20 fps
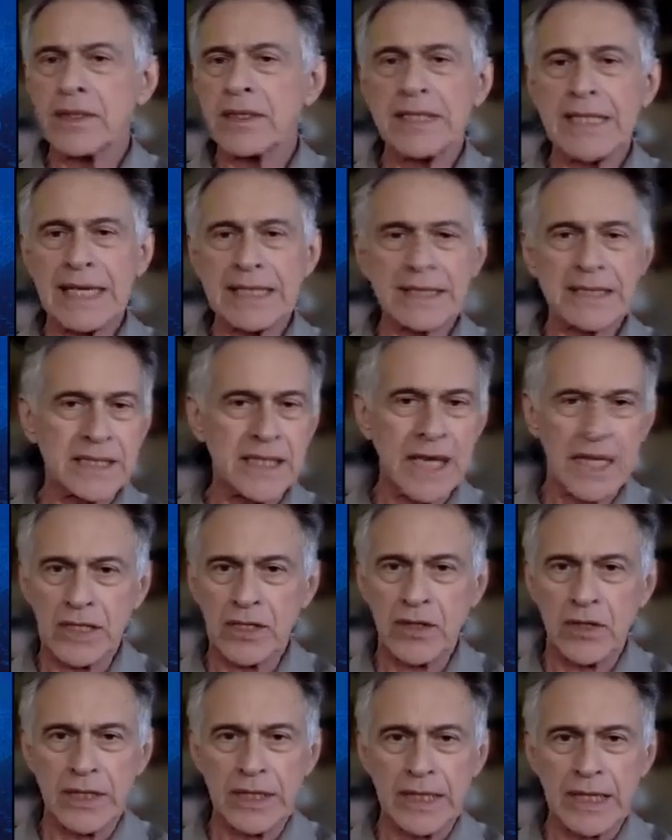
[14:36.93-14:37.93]
That's not
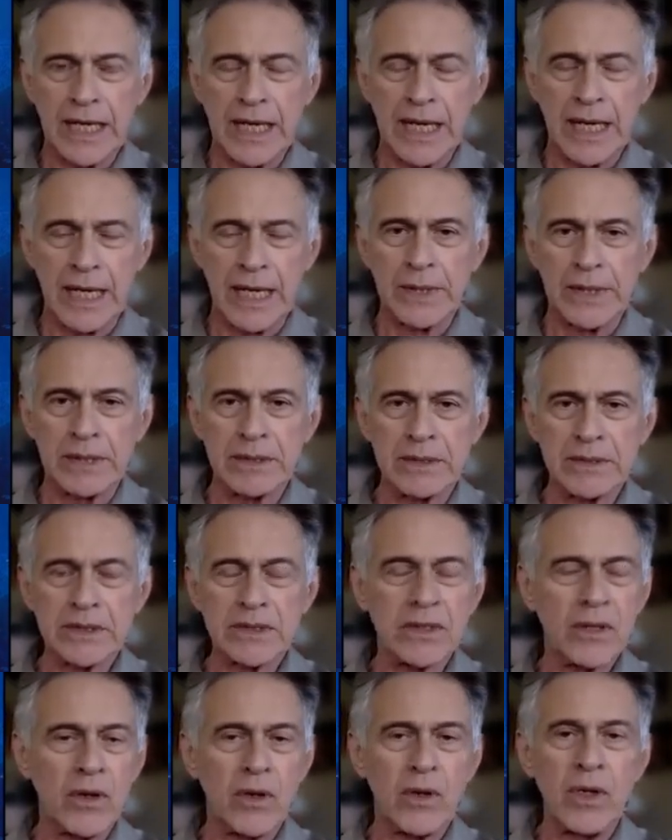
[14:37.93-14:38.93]
going to happen.
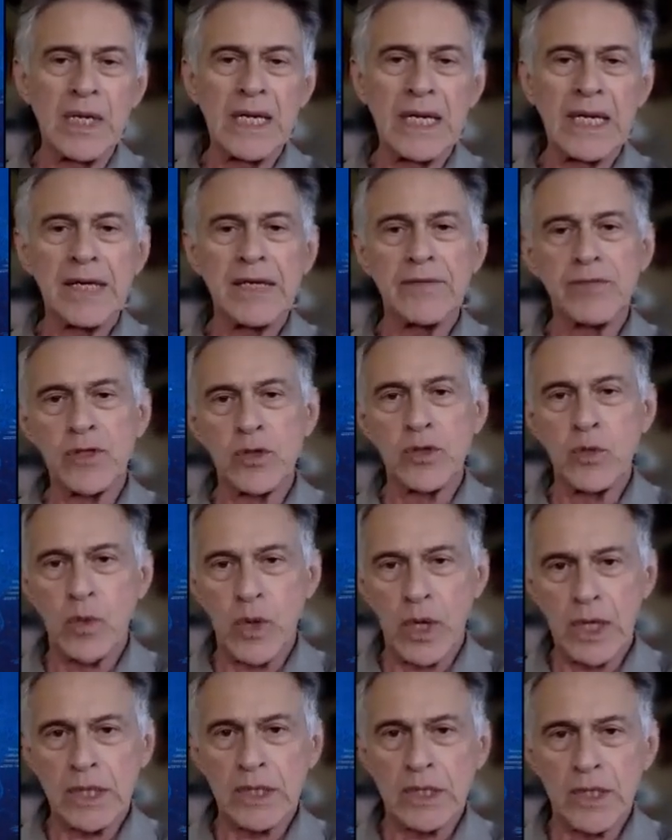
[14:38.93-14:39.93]
So if you
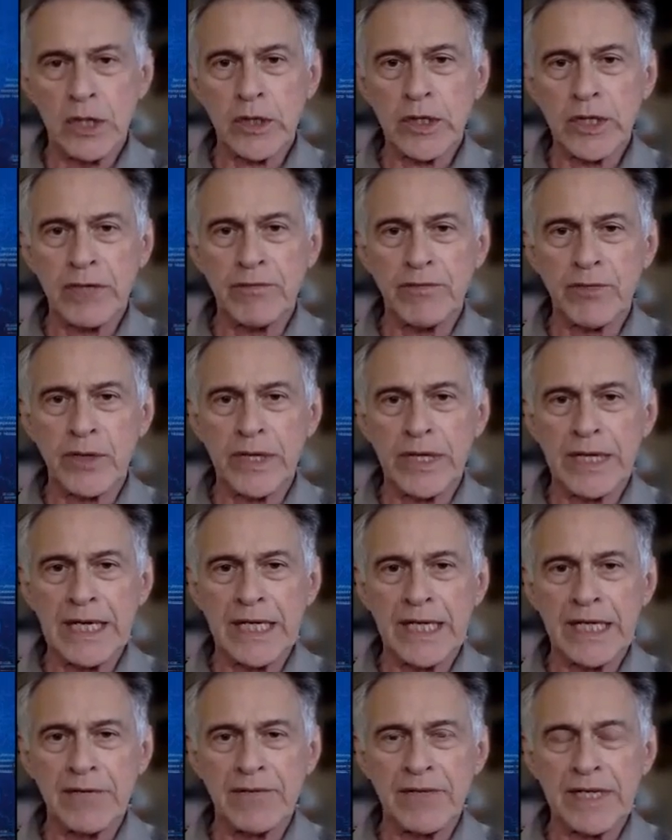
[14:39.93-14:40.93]
want looking for an
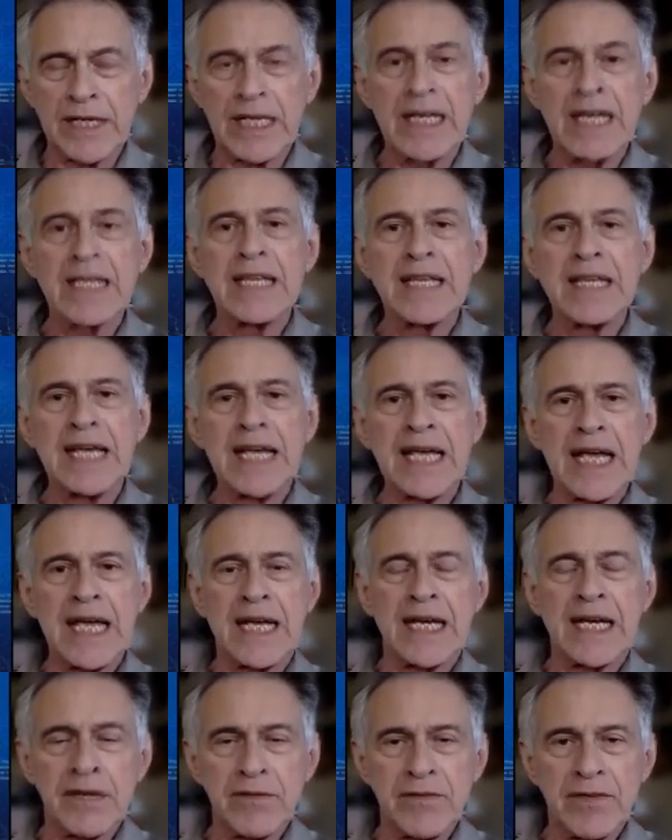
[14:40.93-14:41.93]
end of it, the
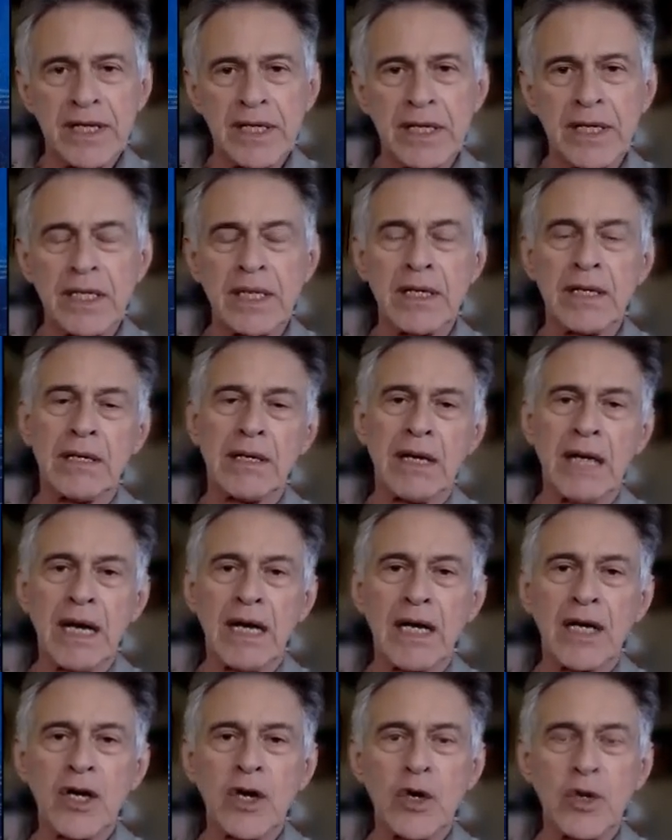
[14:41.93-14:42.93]
end of it
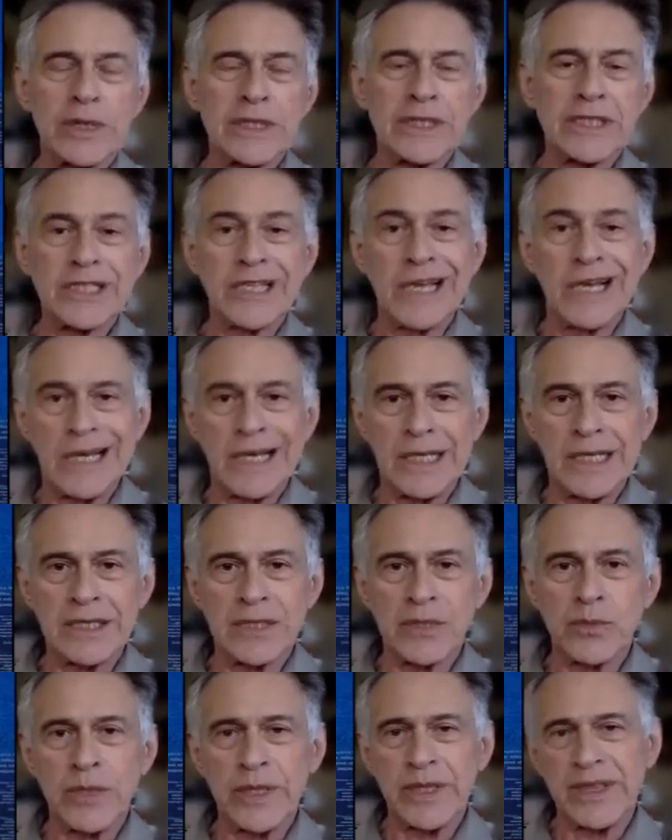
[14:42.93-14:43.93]
uh,
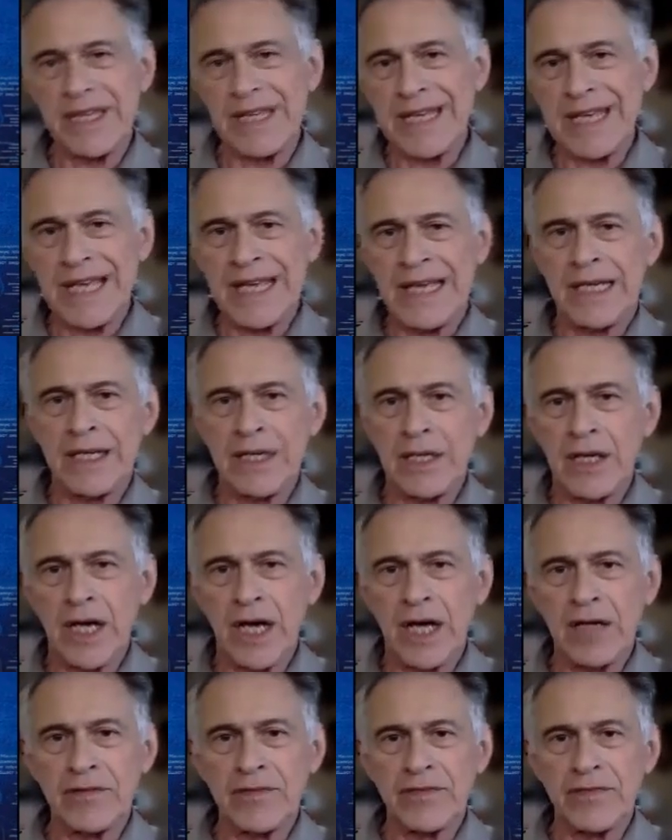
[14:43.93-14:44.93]
coincides with the end
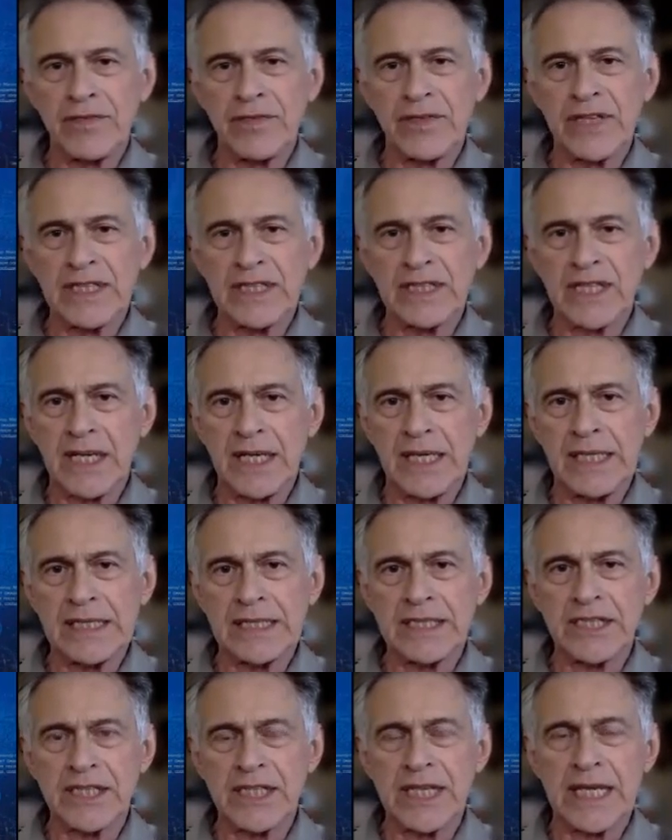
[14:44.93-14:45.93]
of the
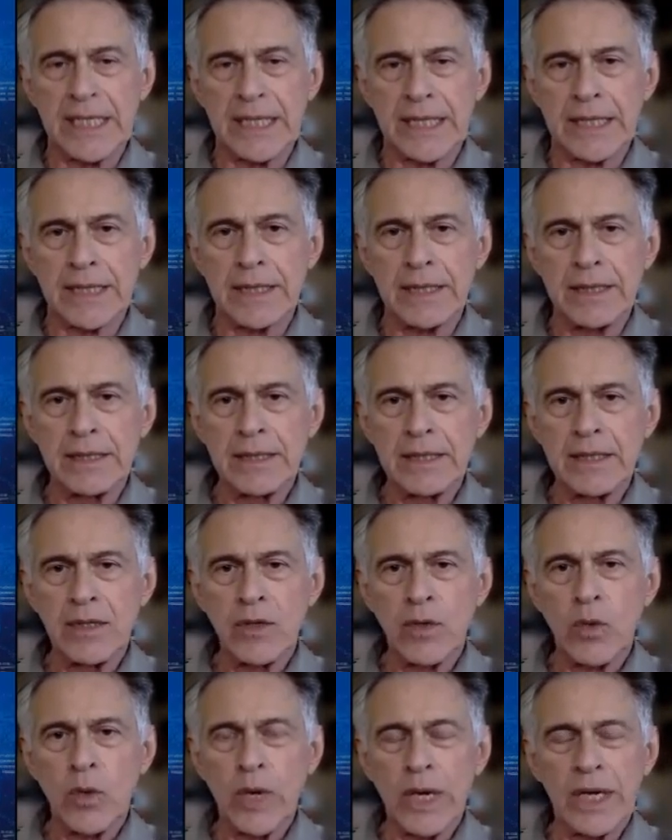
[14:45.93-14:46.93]
Zionist state,
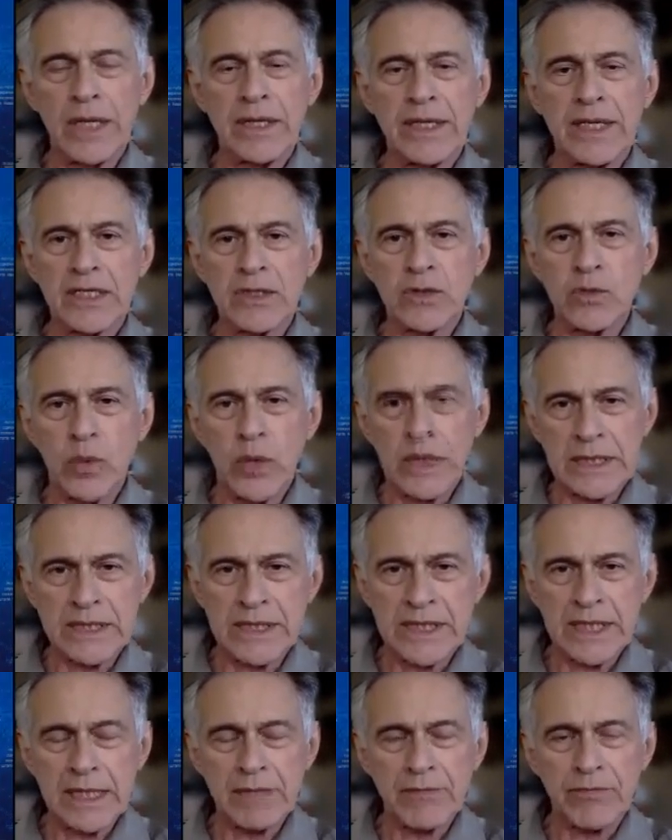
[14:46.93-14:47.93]
where there's one
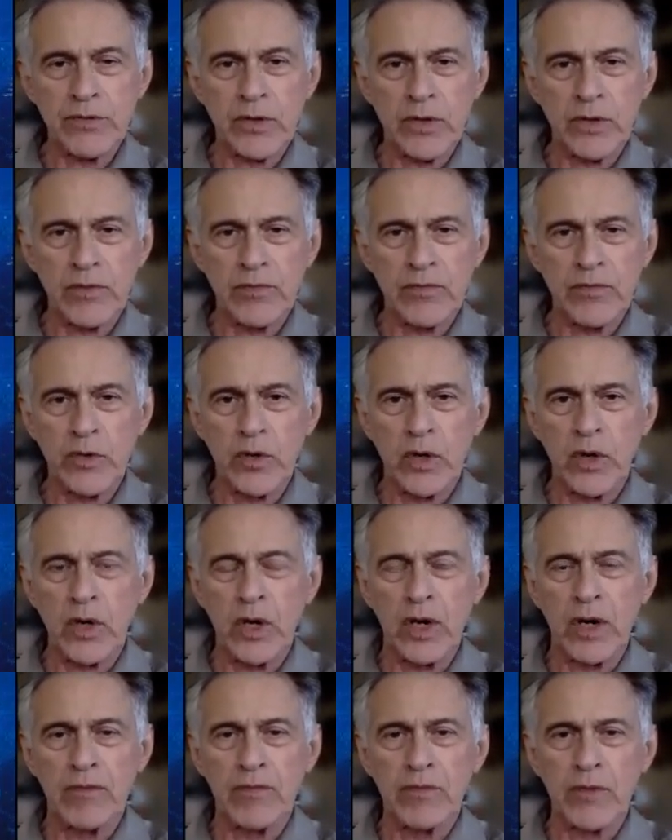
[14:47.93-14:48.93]
state for
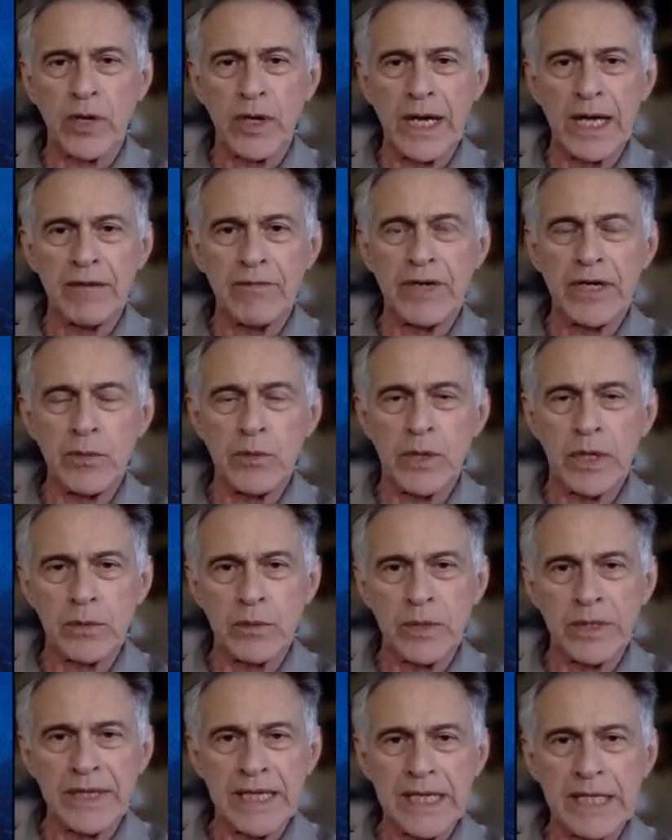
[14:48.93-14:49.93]
for for everyone
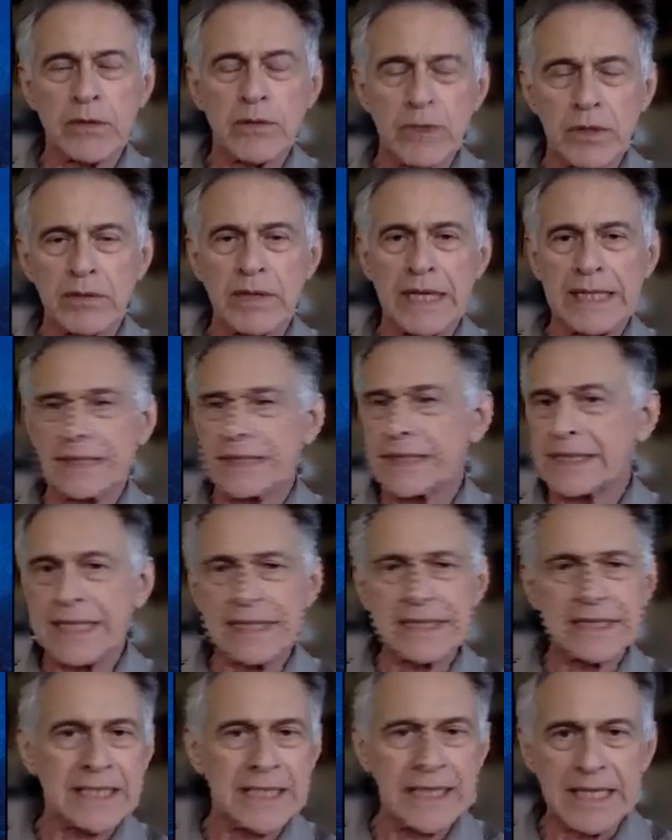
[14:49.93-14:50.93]
with equal rights.
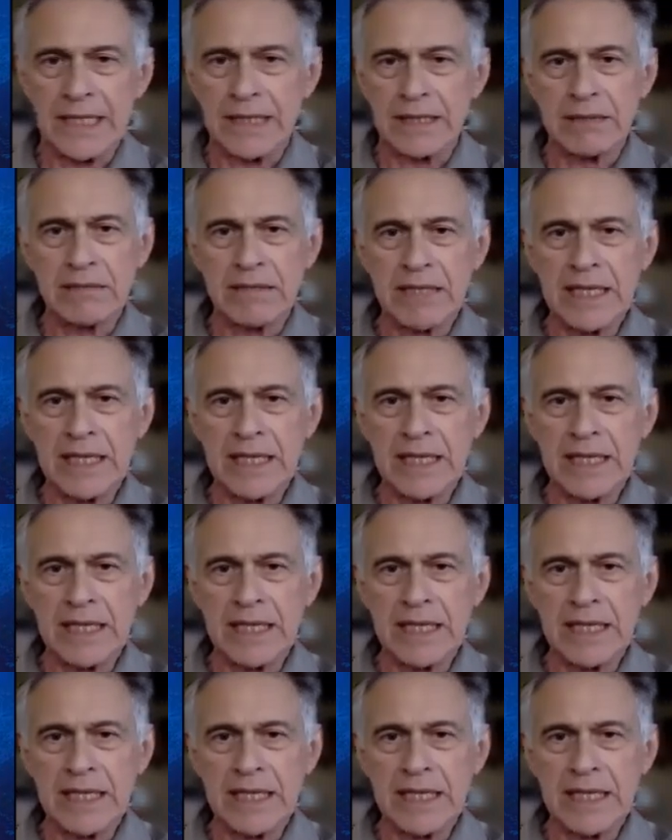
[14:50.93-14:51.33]
That's it.